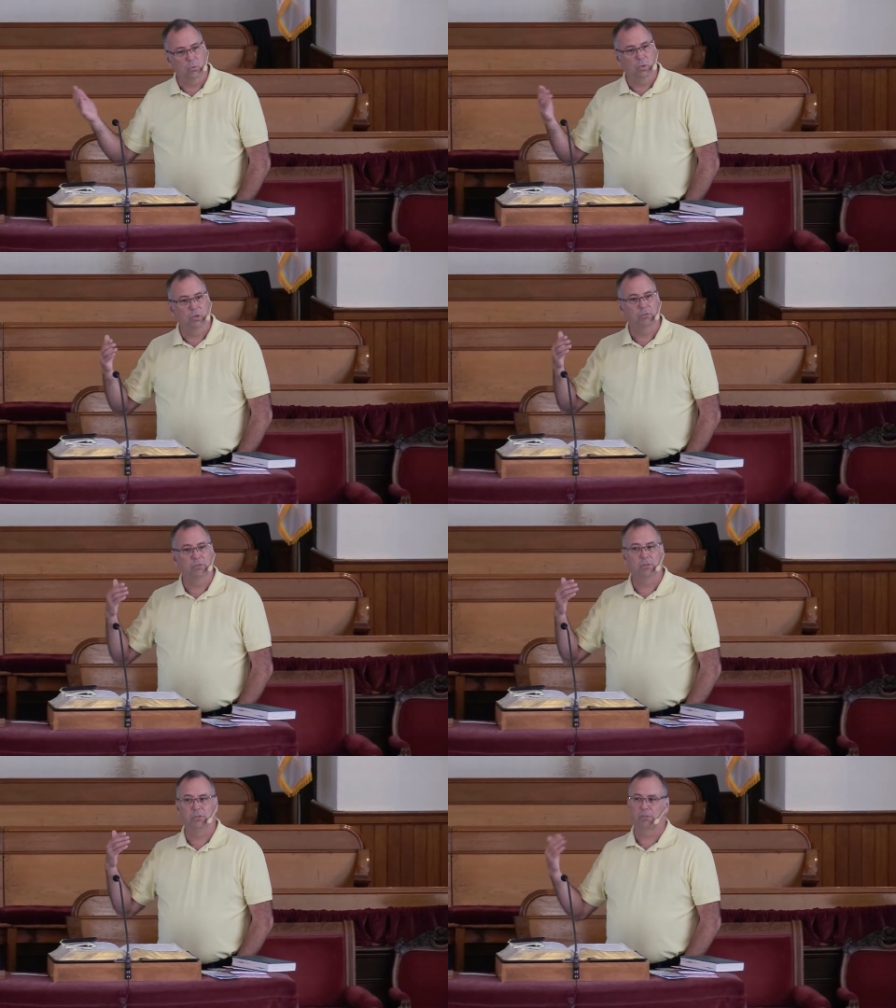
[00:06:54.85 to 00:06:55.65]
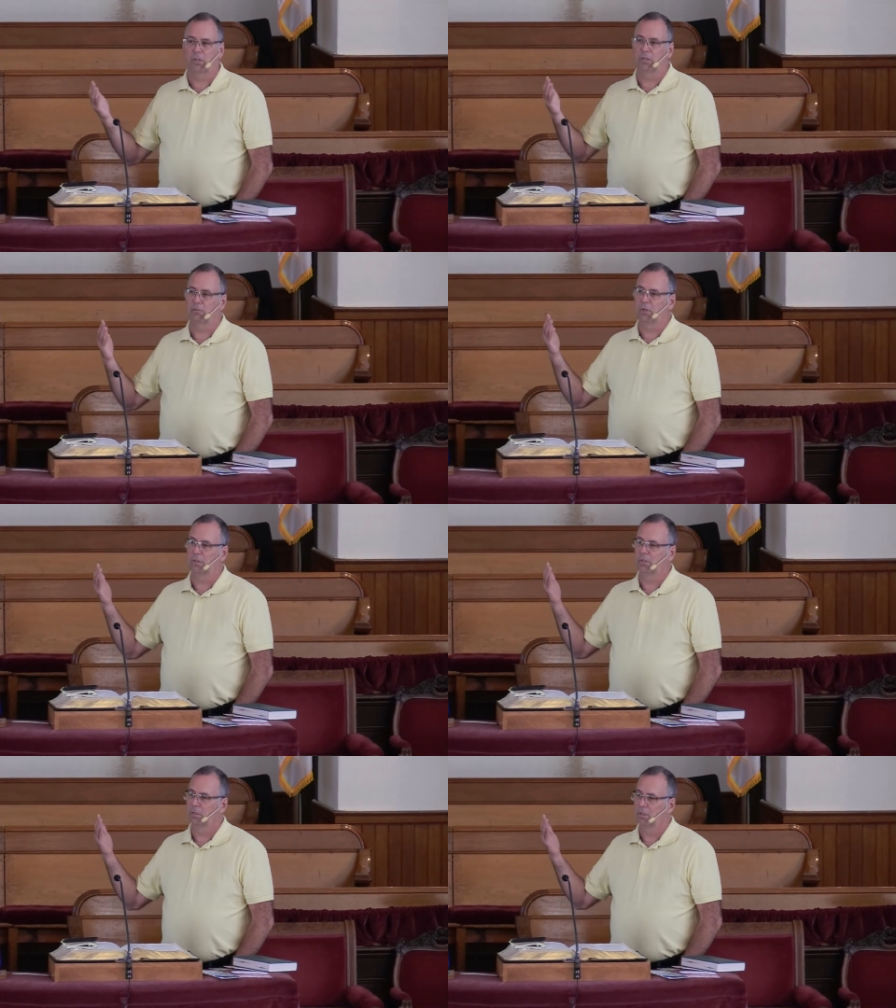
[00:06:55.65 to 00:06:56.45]
was the son of
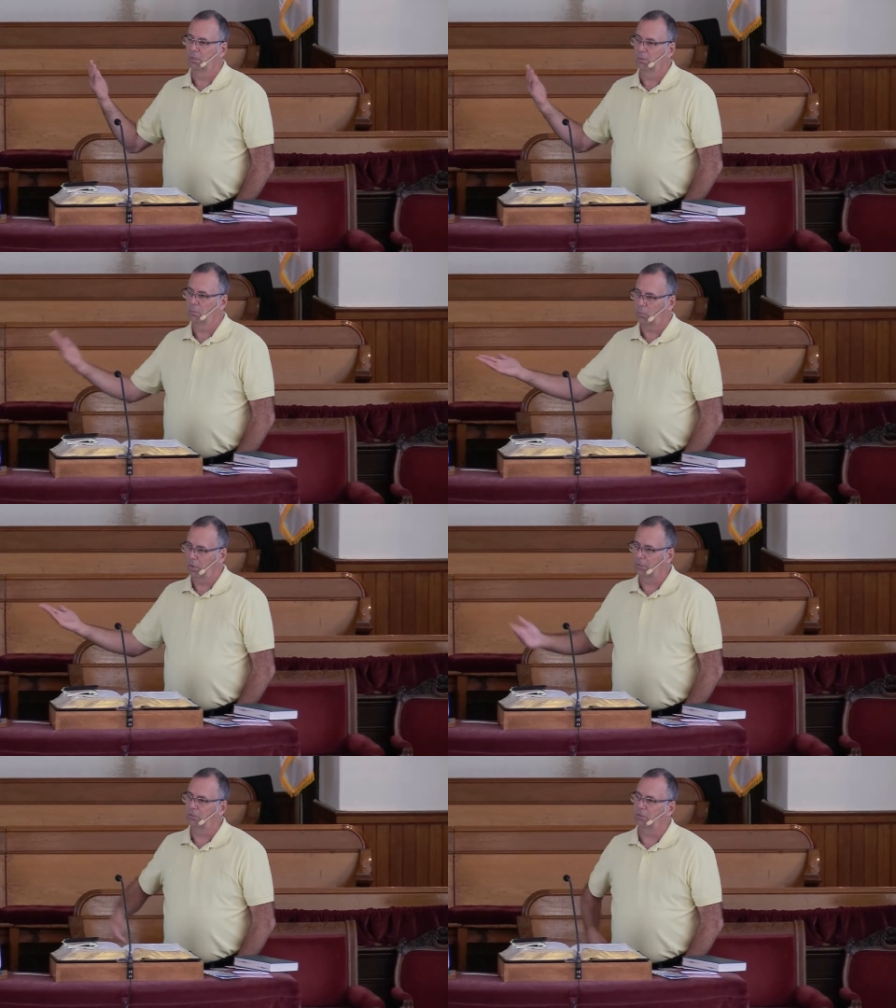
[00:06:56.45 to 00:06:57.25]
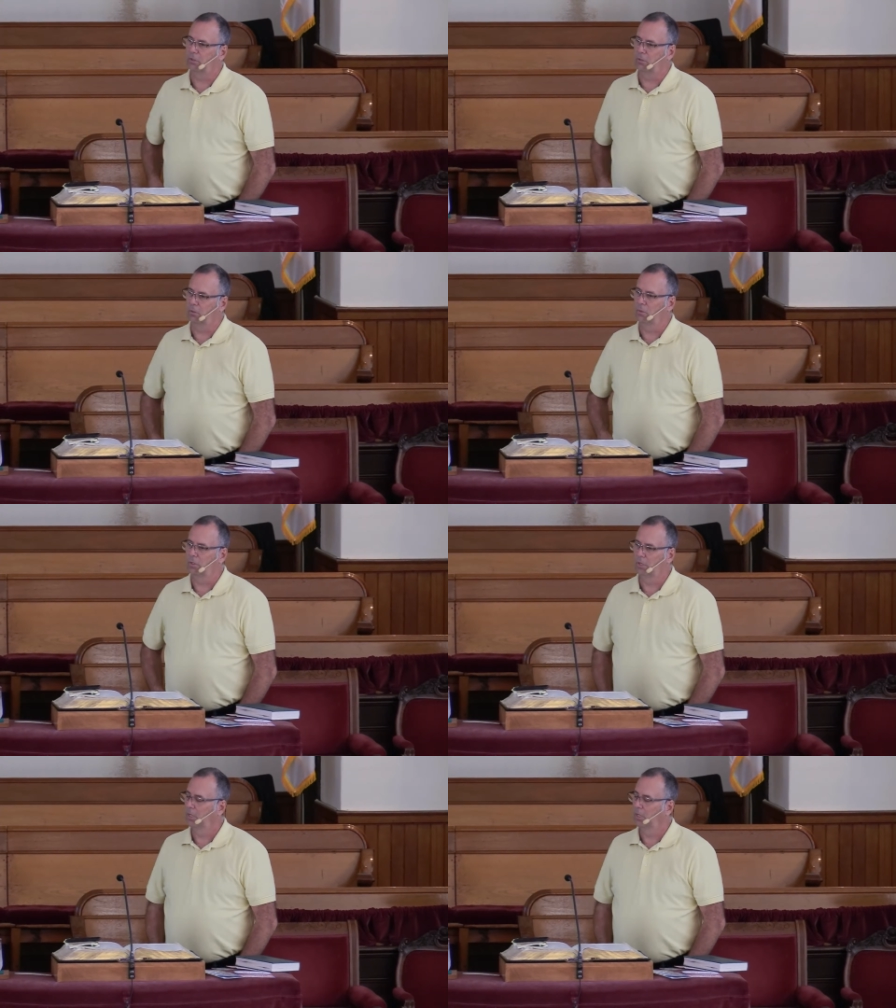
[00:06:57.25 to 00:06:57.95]
a prostitute.